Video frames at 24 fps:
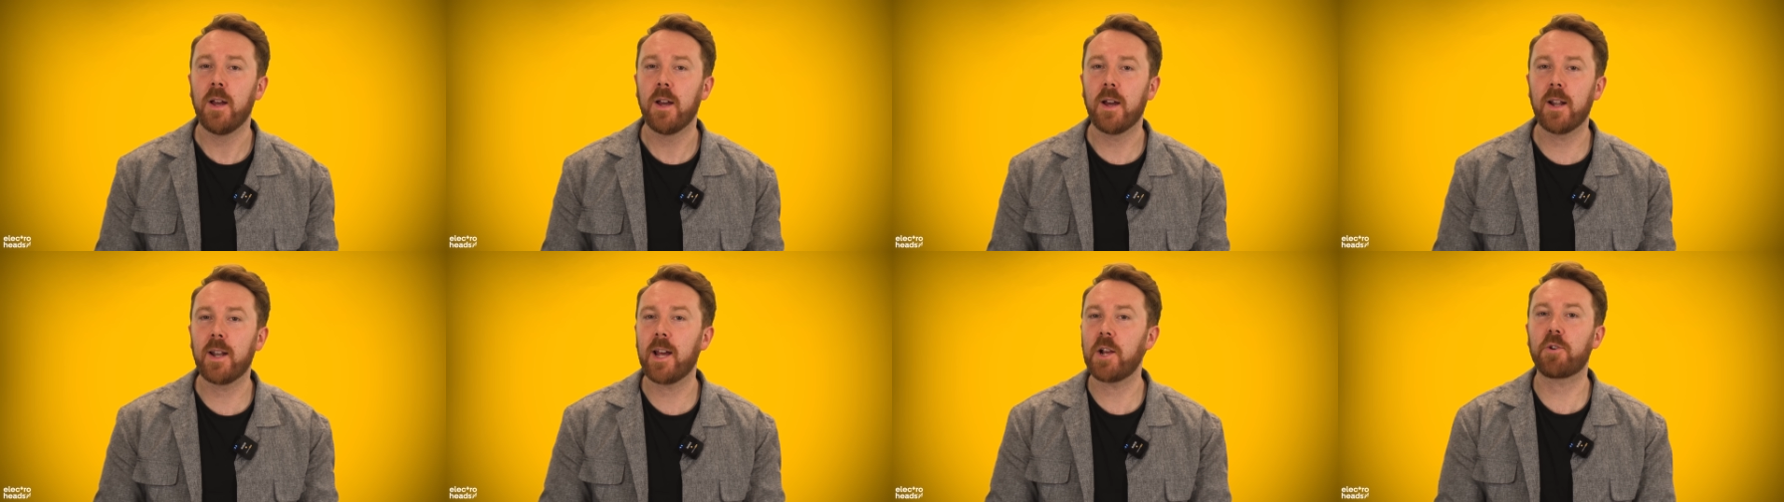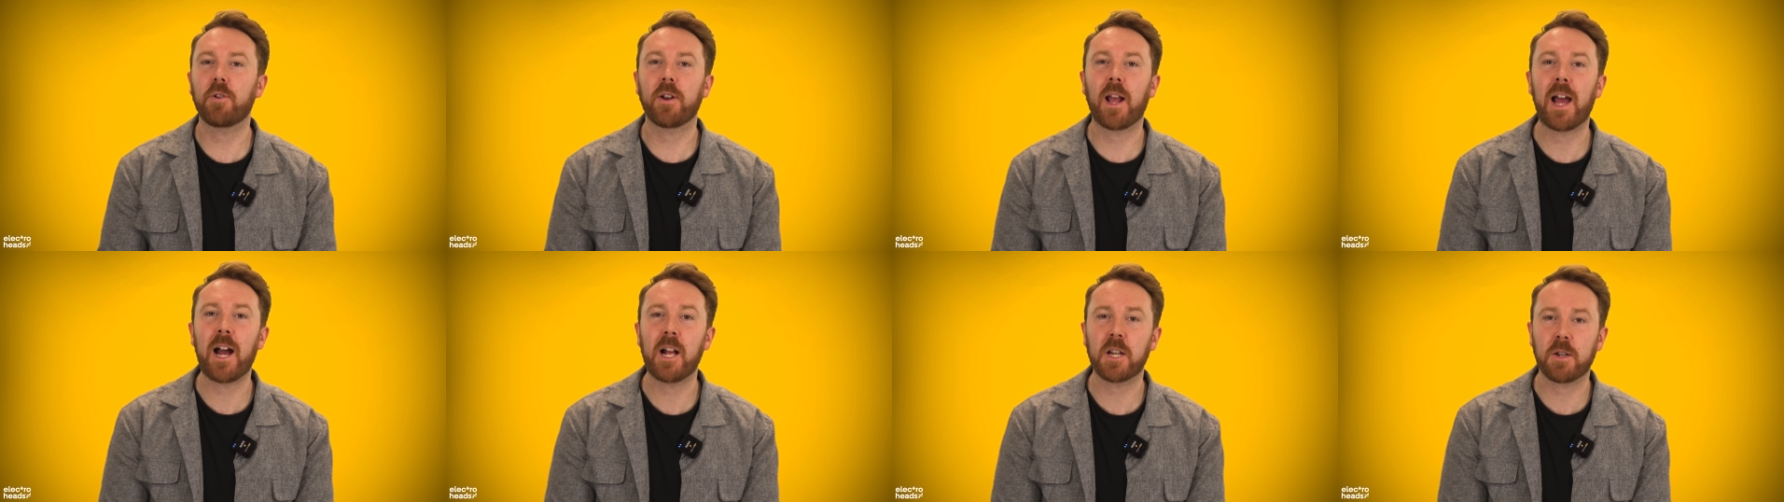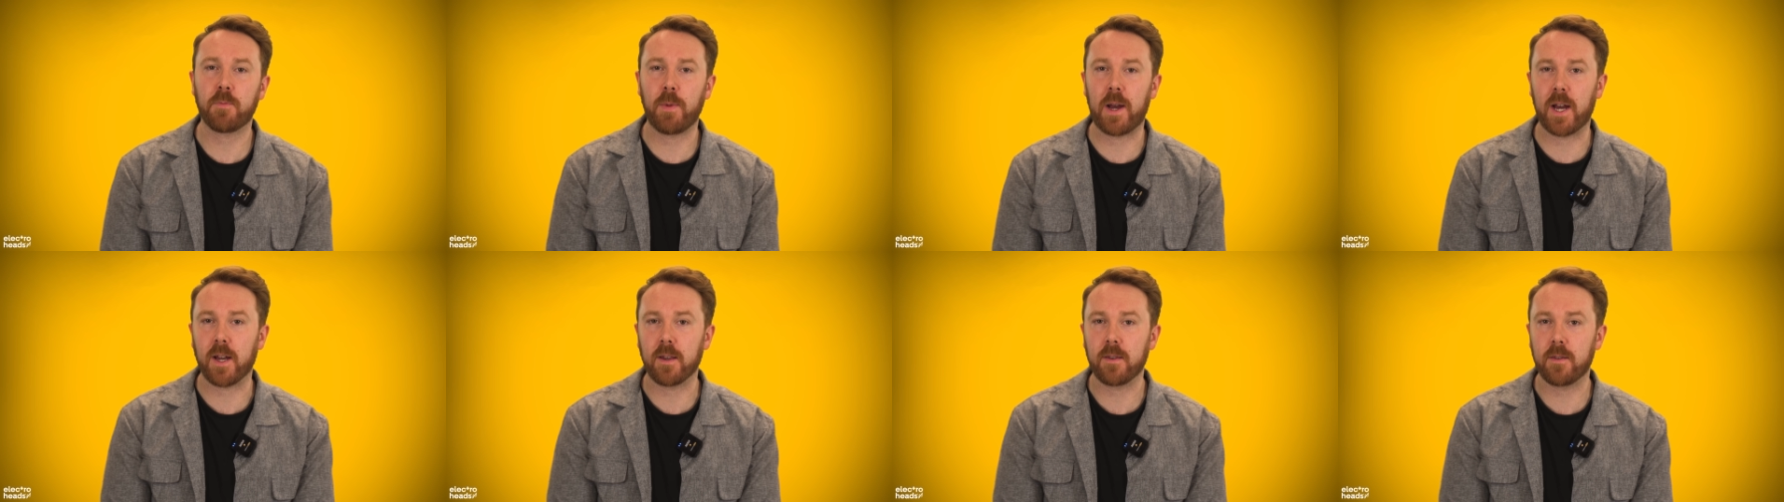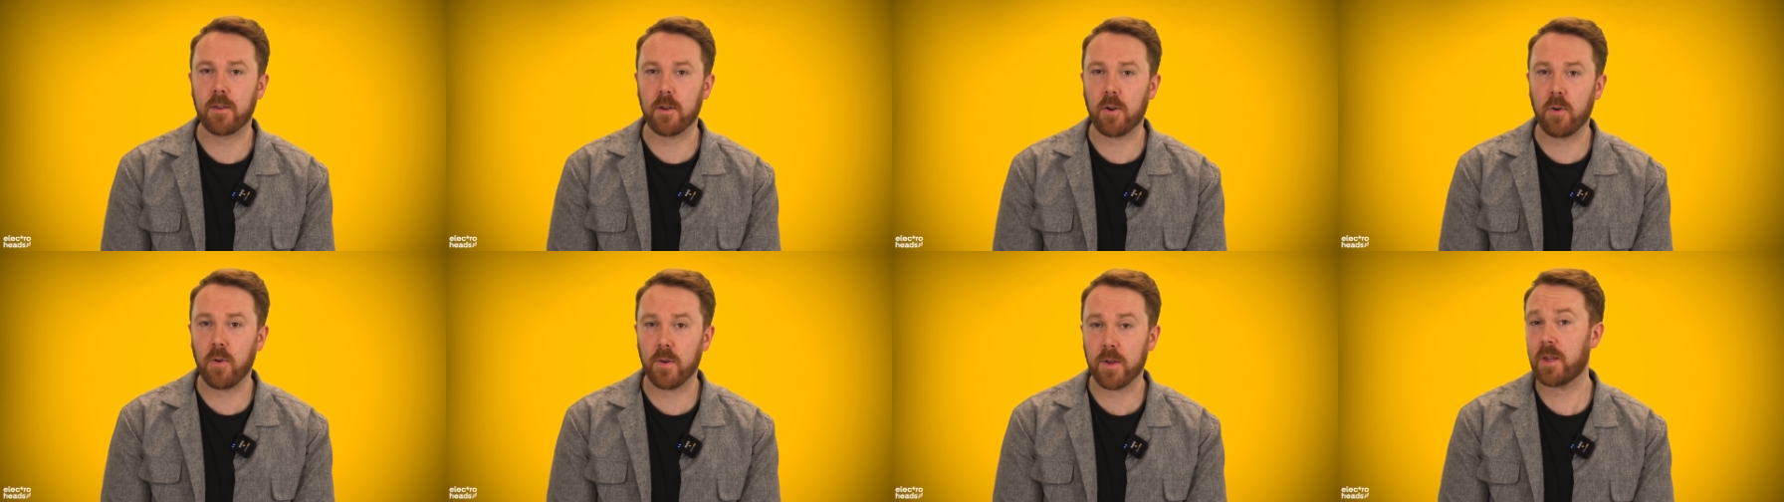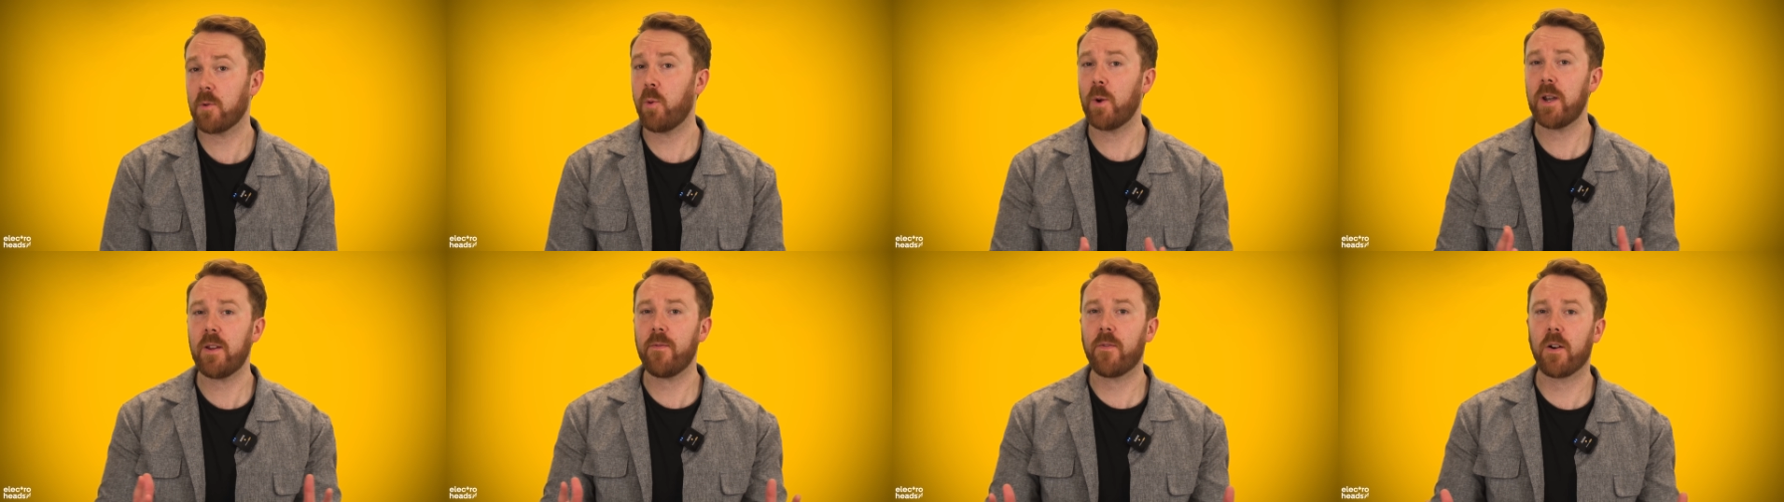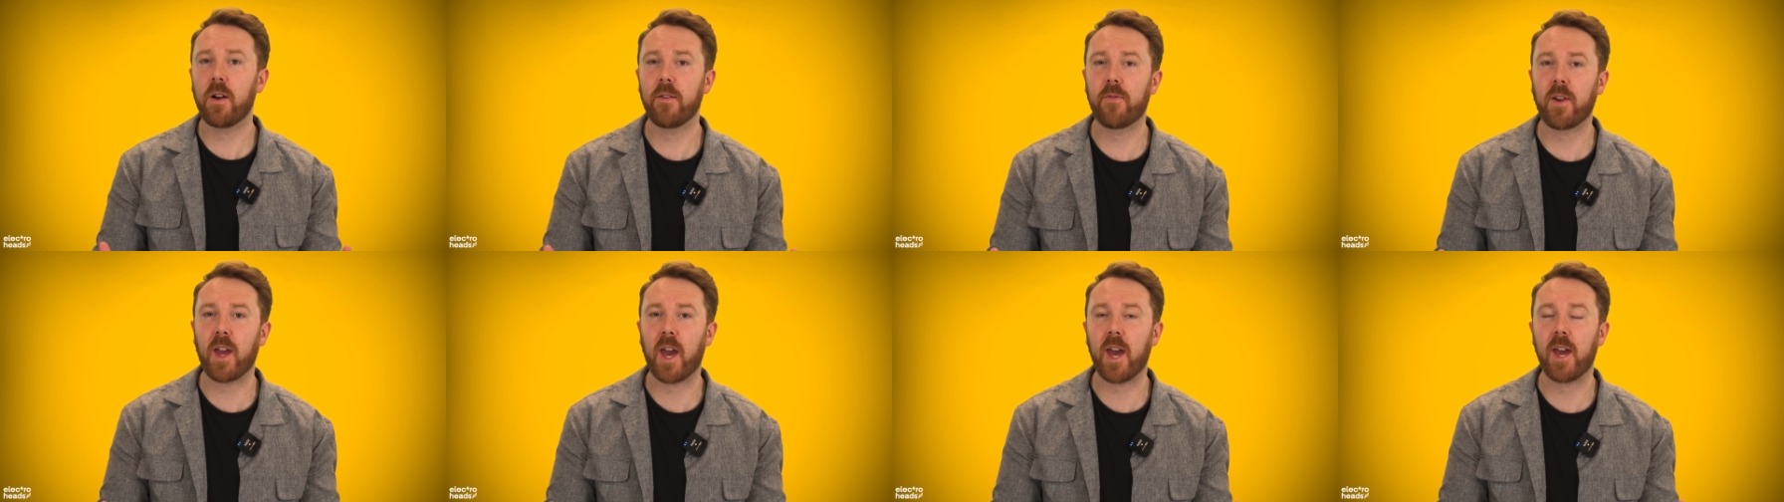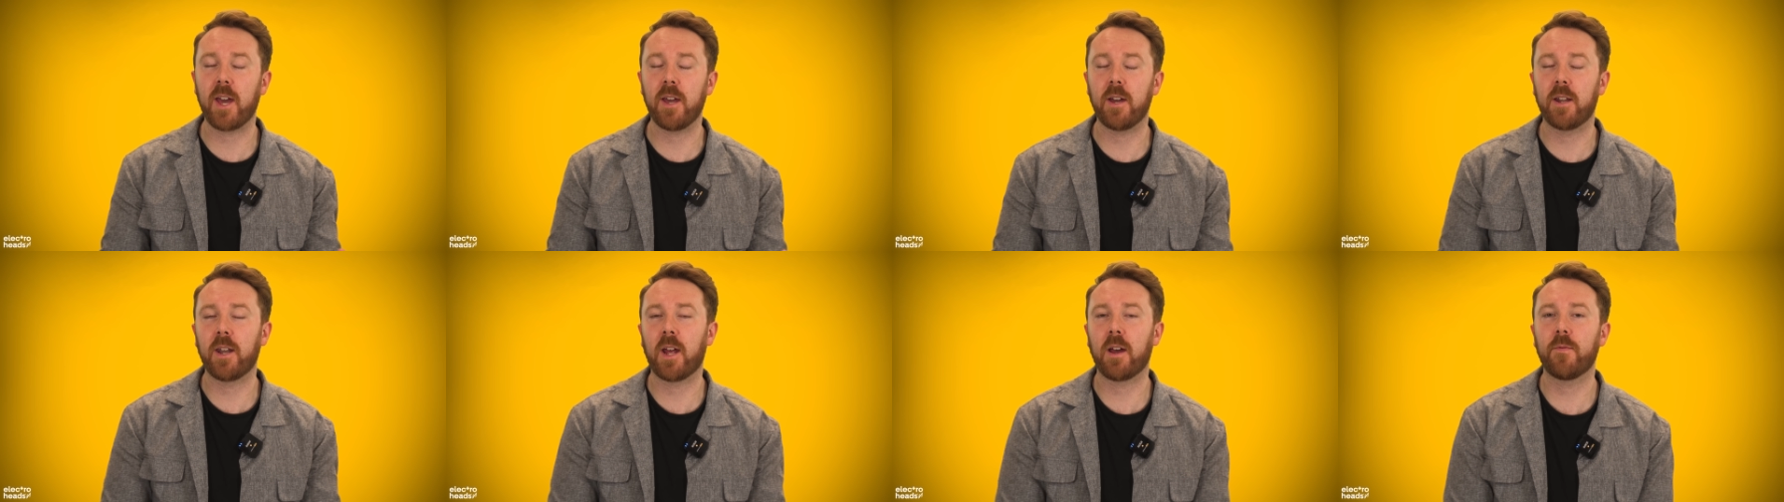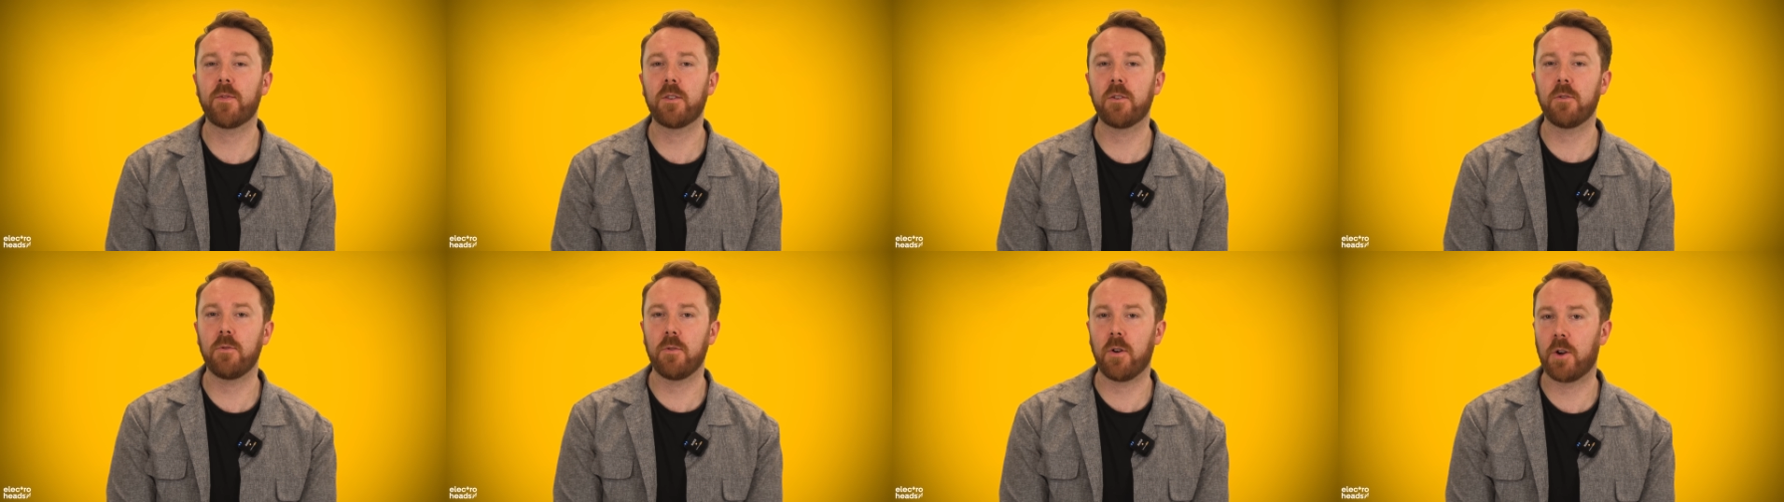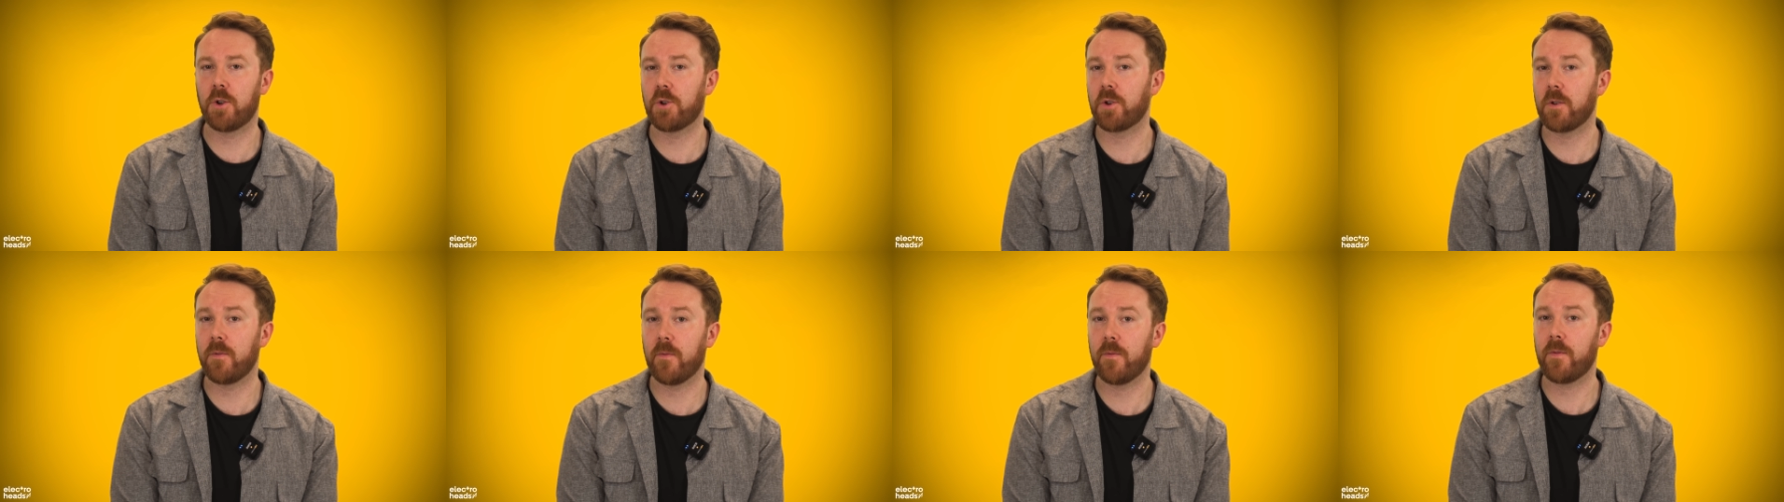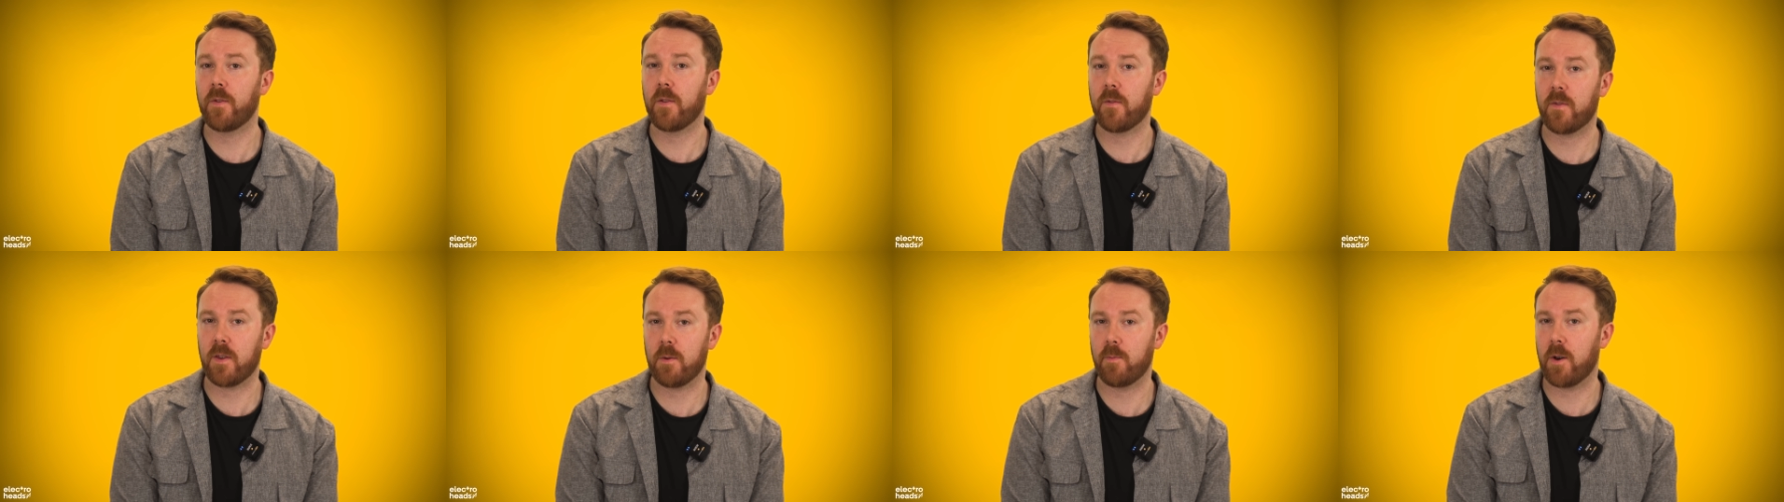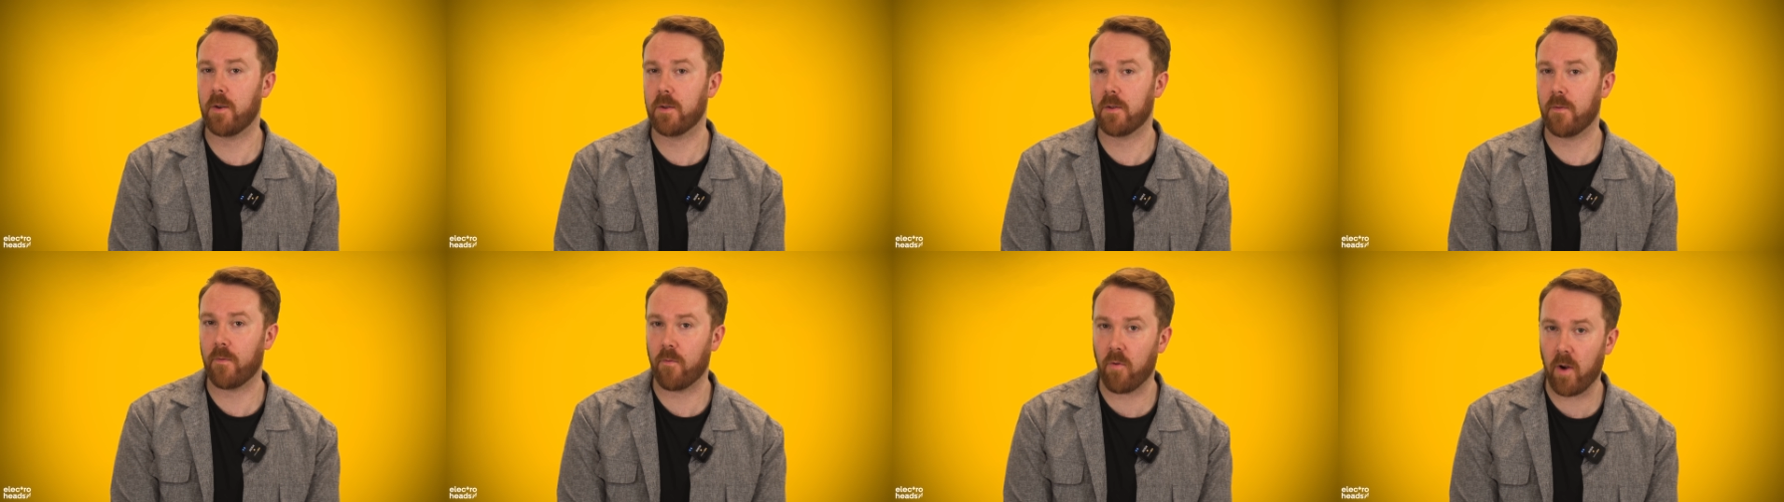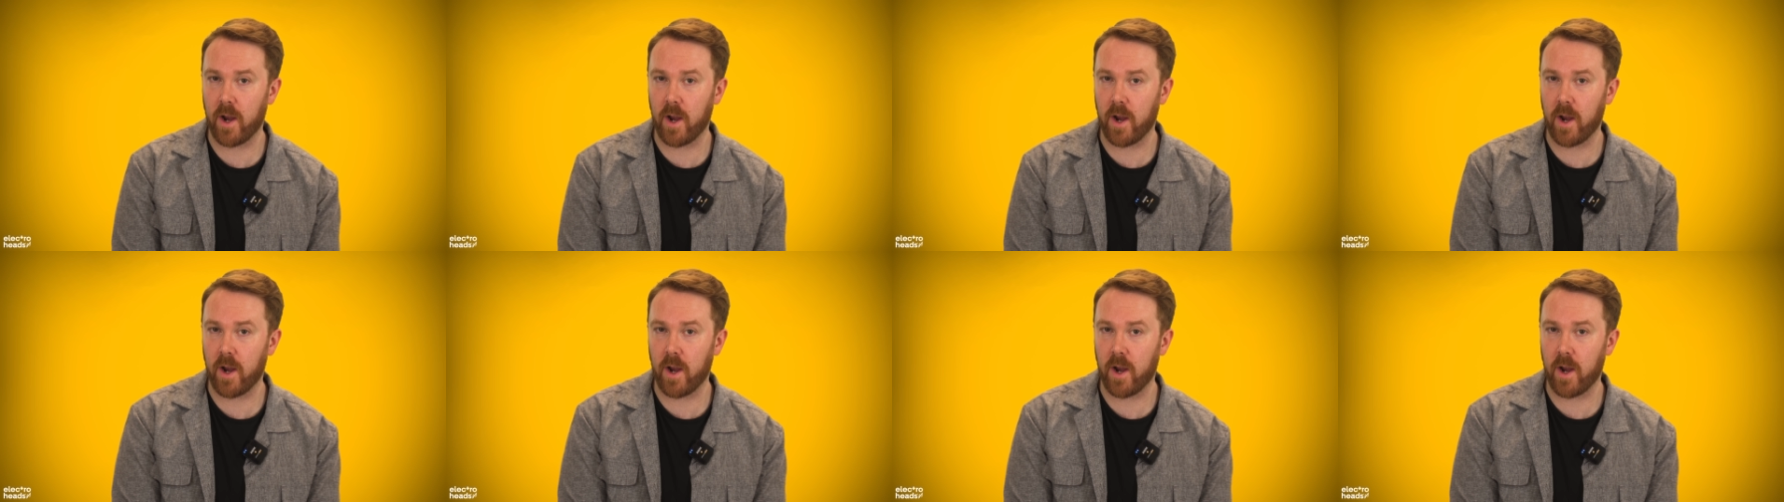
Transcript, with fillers: electric hatchbacks that cost 25k and have 250 miles of